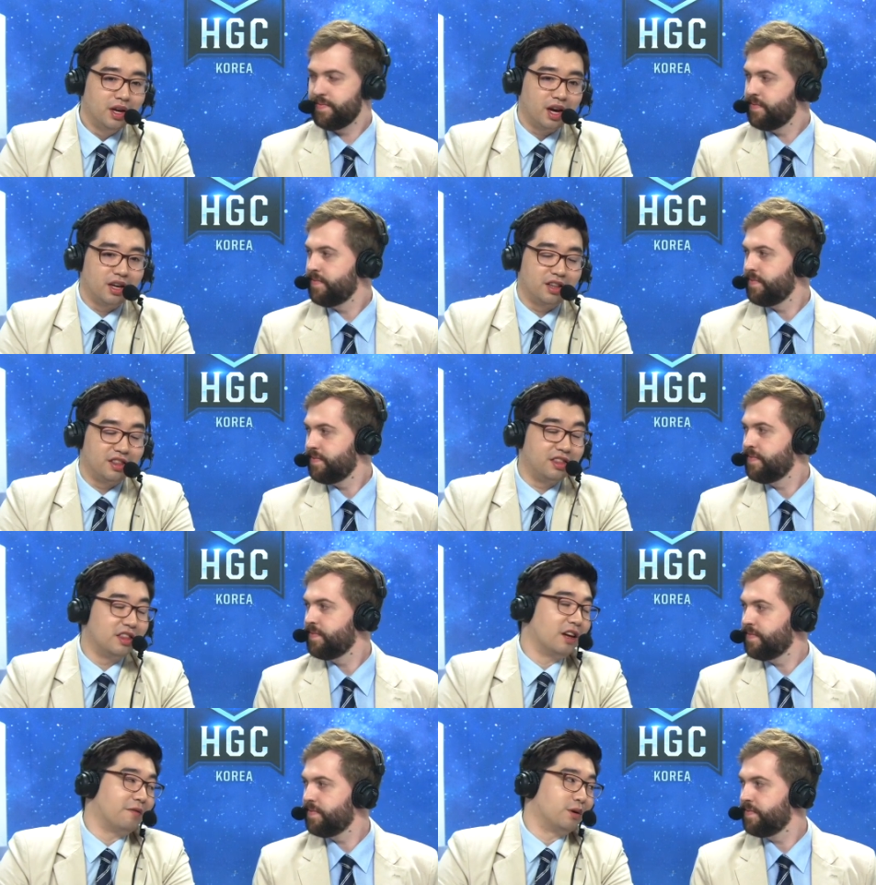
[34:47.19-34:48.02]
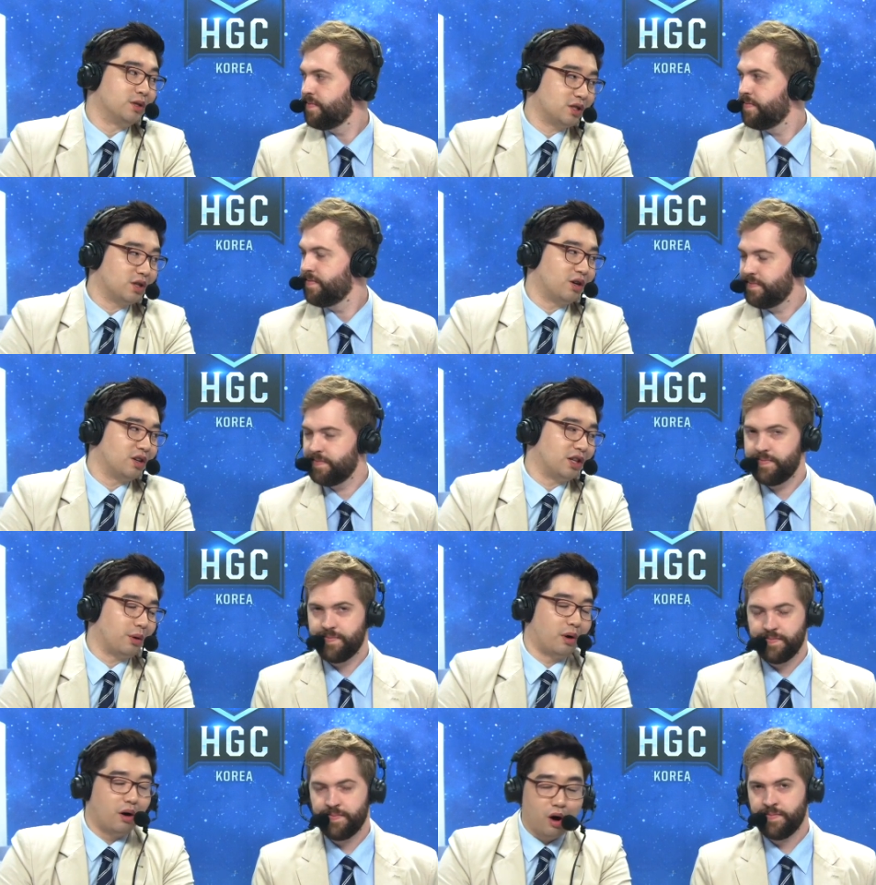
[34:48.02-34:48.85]
Speaker 1: and it never started.
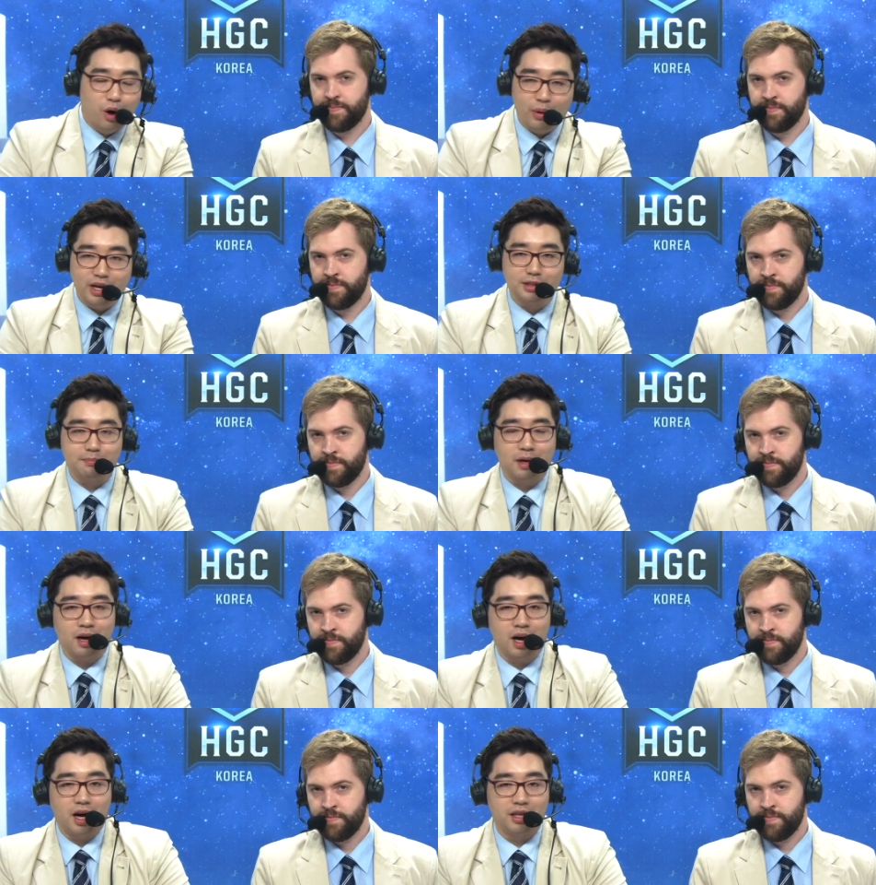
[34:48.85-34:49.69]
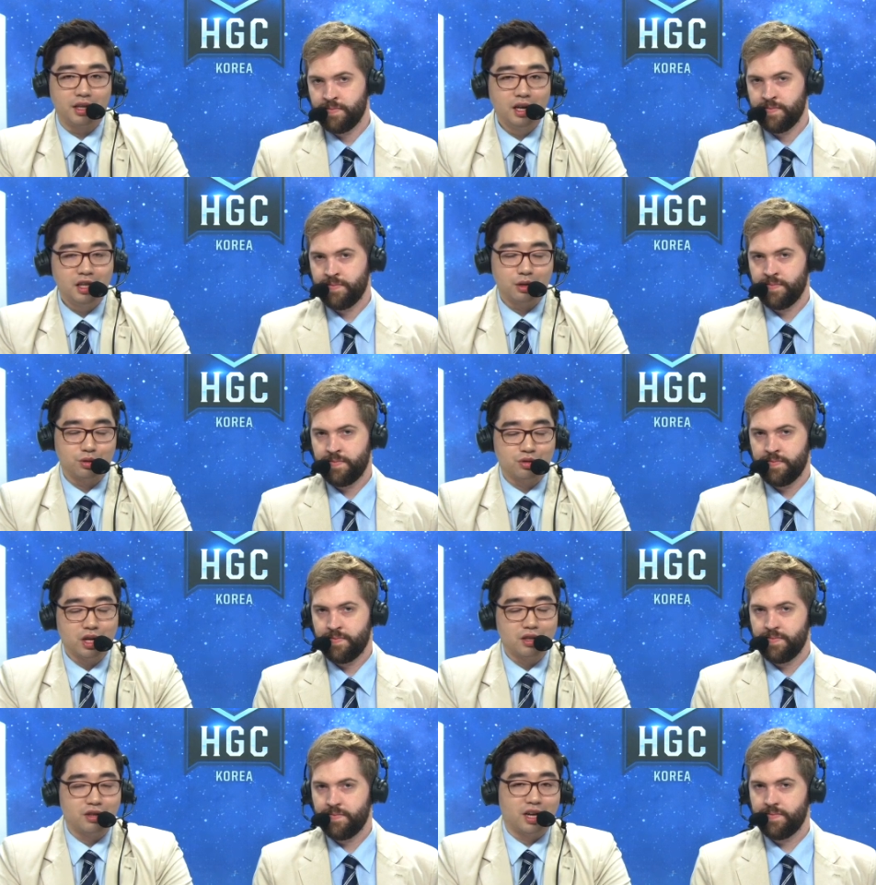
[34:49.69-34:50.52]
They were always behind. They were
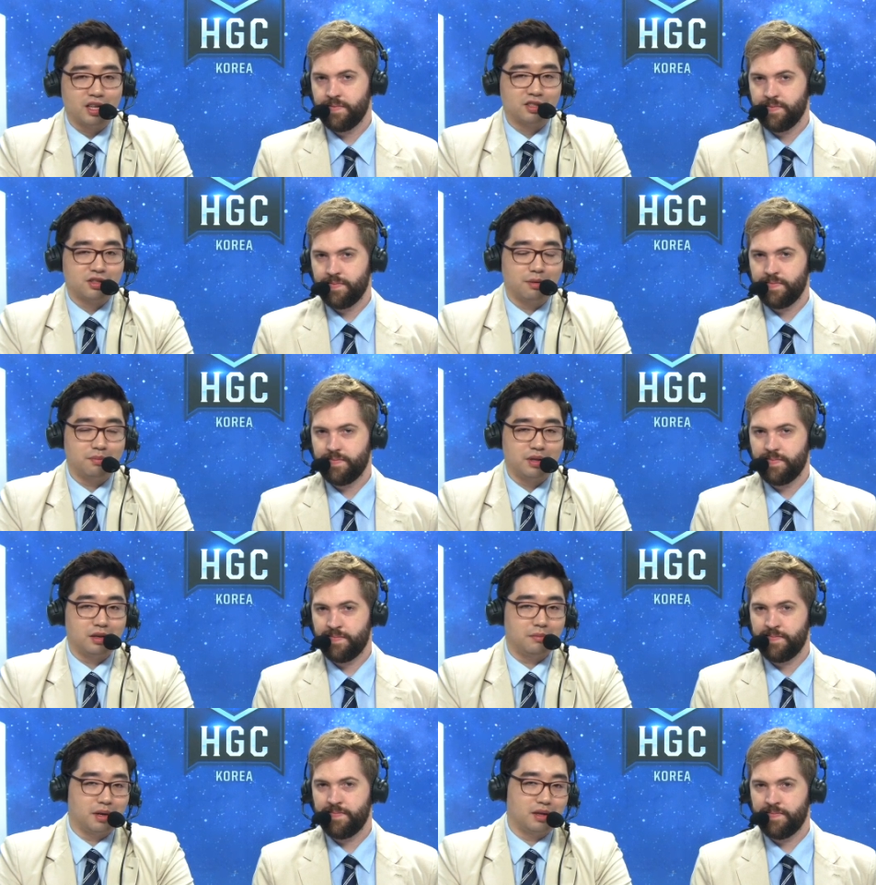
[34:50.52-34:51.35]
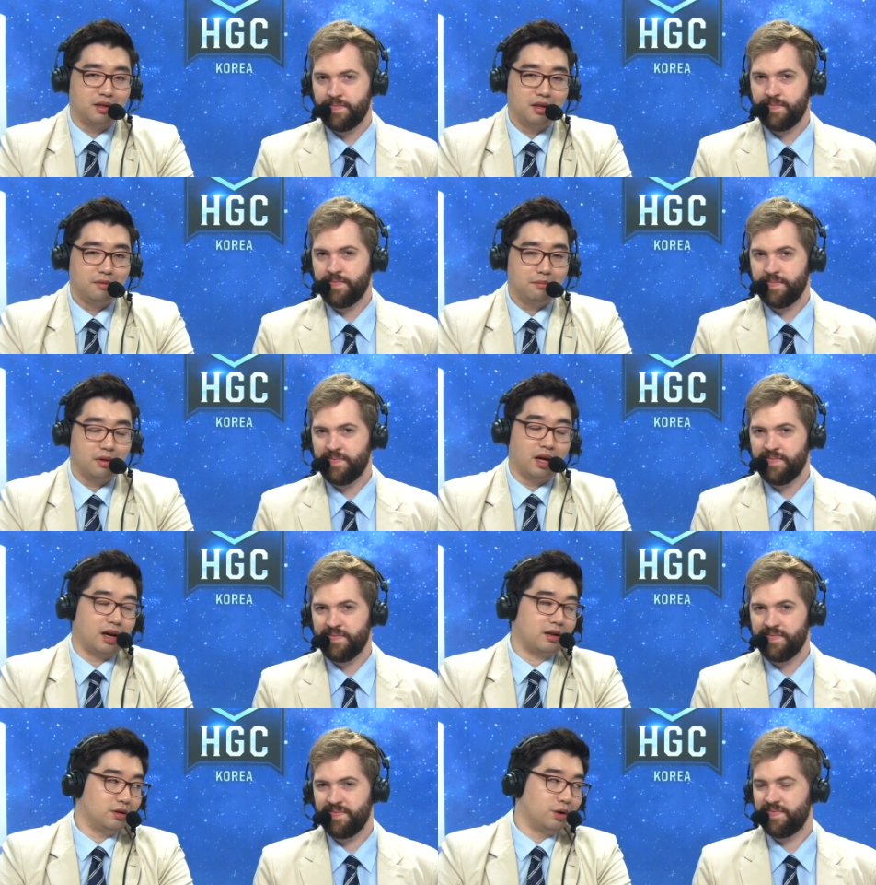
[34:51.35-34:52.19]
trying to catch something, but
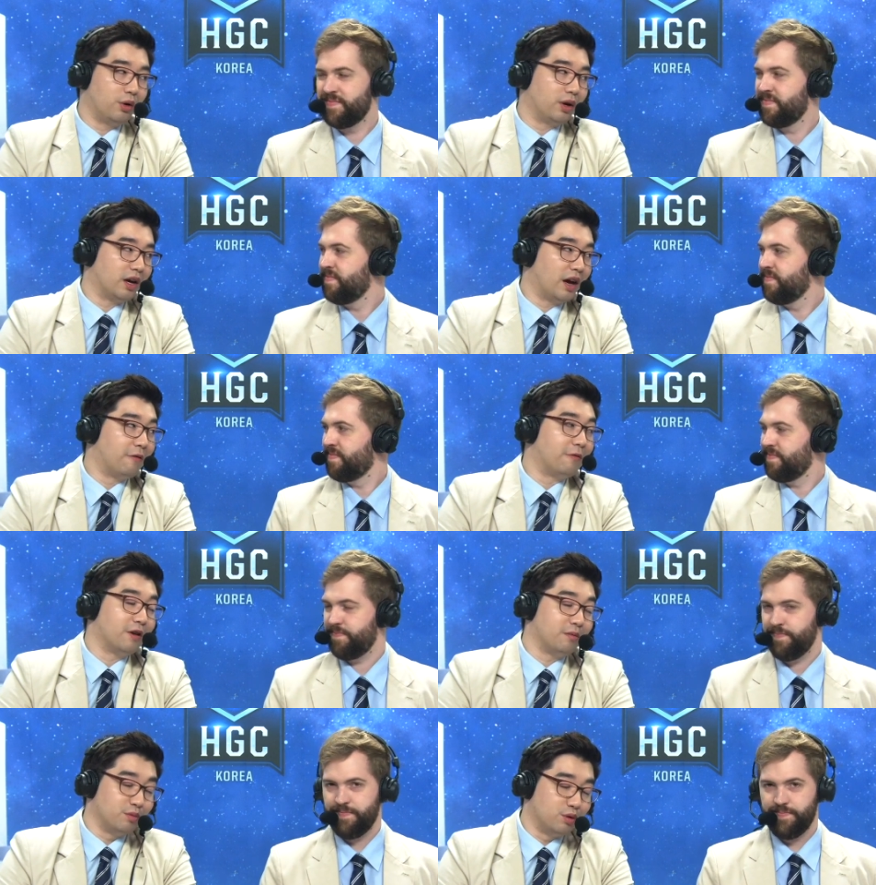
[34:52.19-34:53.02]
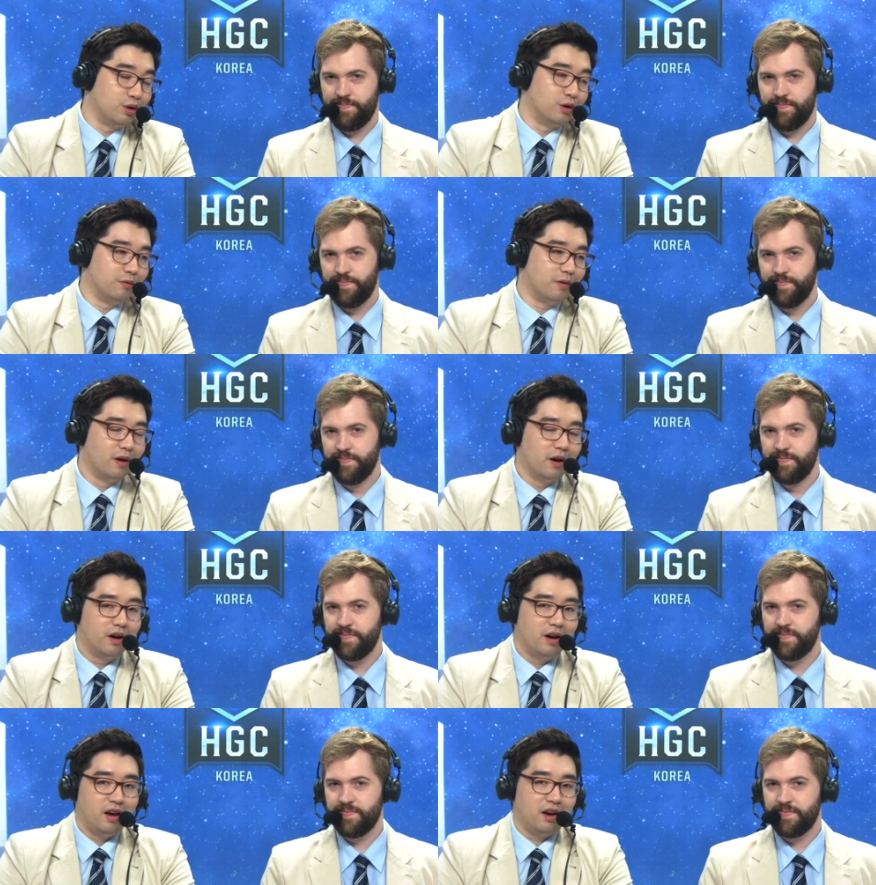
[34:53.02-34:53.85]
Black, knowing every move,
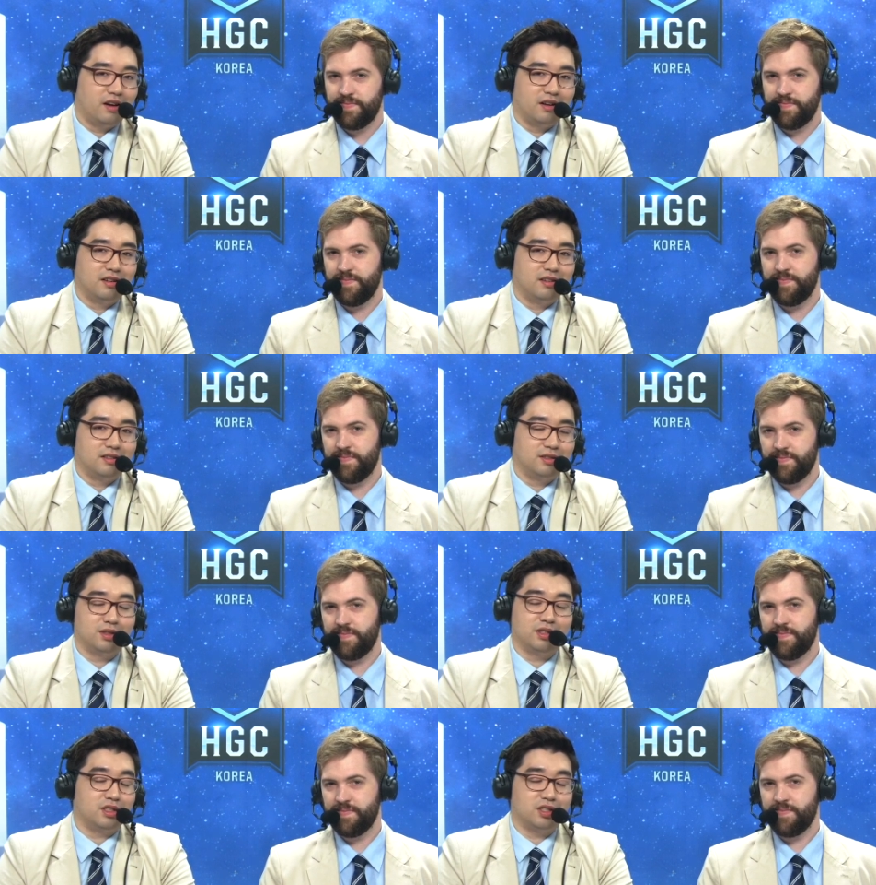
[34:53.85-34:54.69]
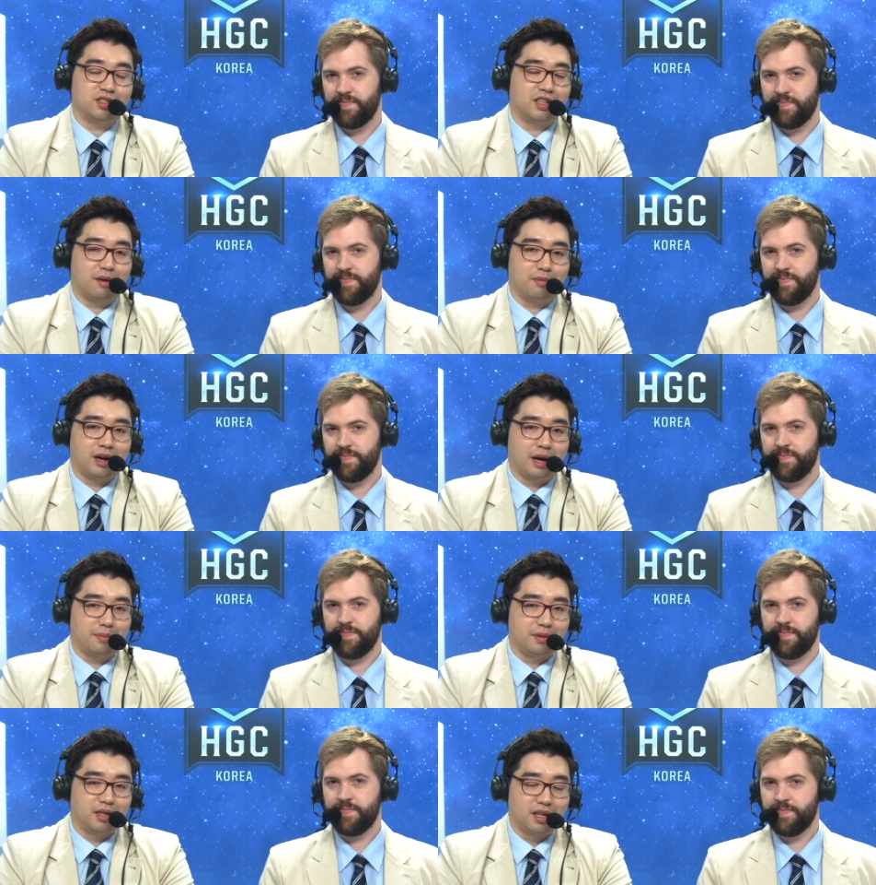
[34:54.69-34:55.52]
it just never
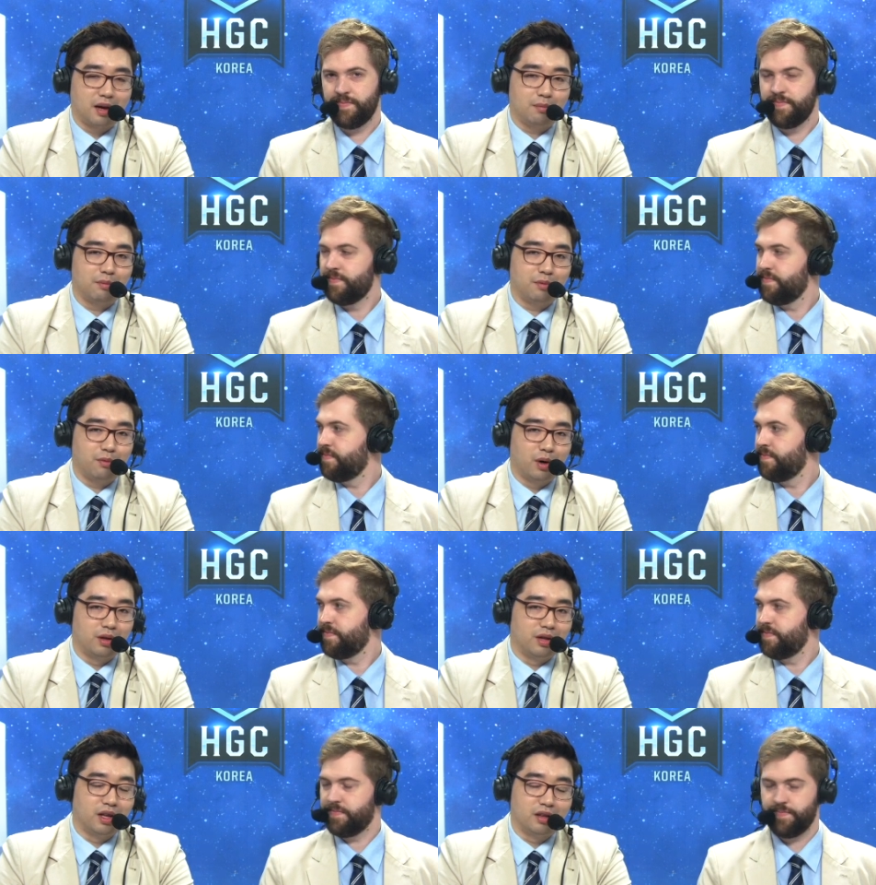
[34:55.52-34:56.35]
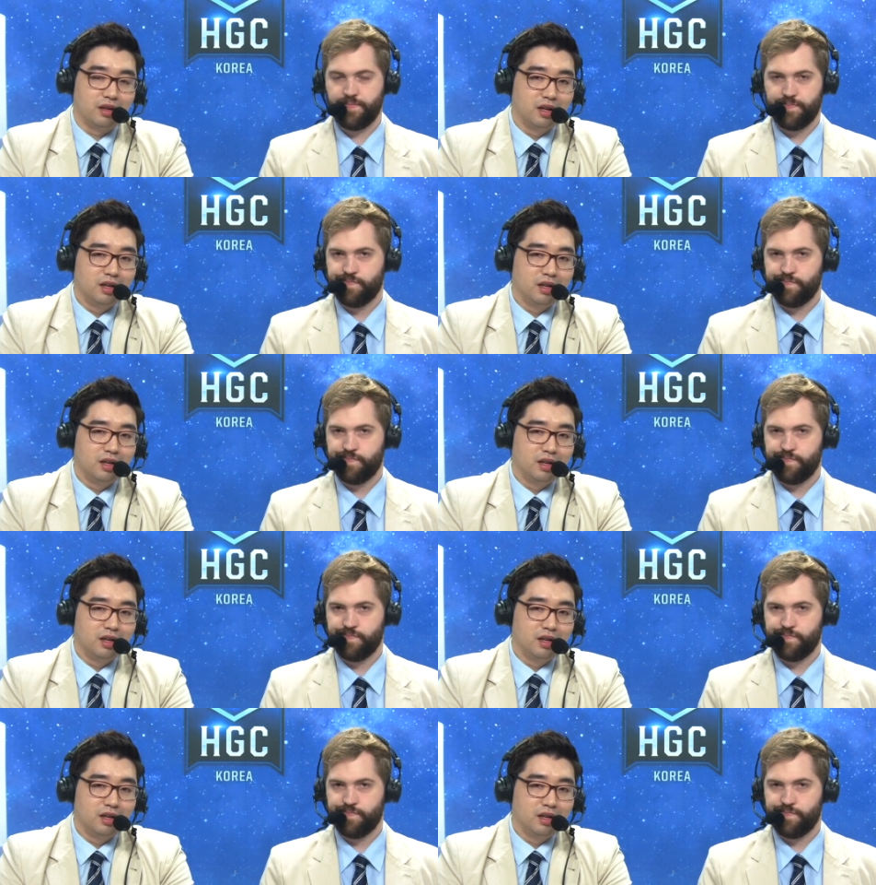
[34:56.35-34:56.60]
happened in game number one, and